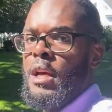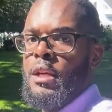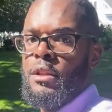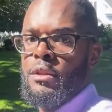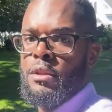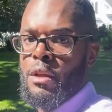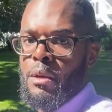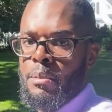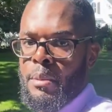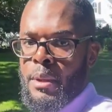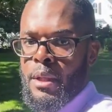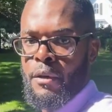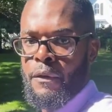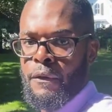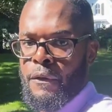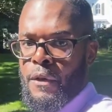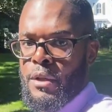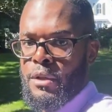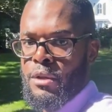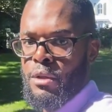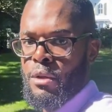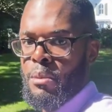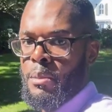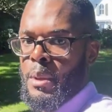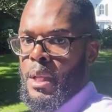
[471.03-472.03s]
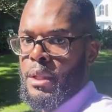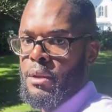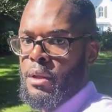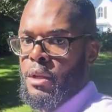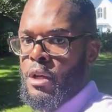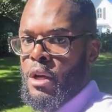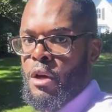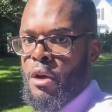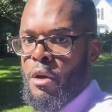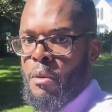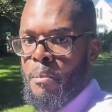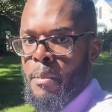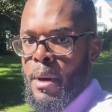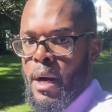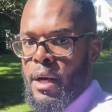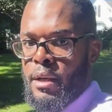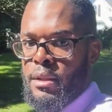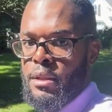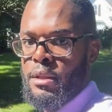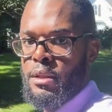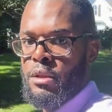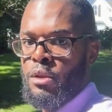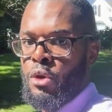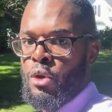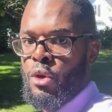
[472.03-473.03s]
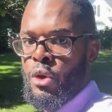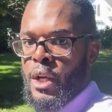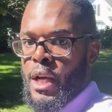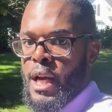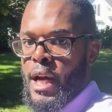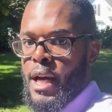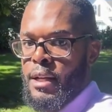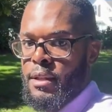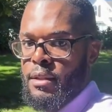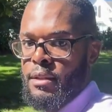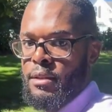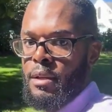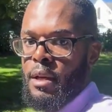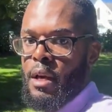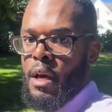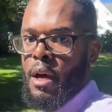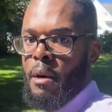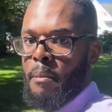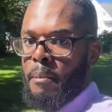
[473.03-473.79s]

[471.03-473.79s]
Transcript: so you can be the first to know about the current market in Long Island.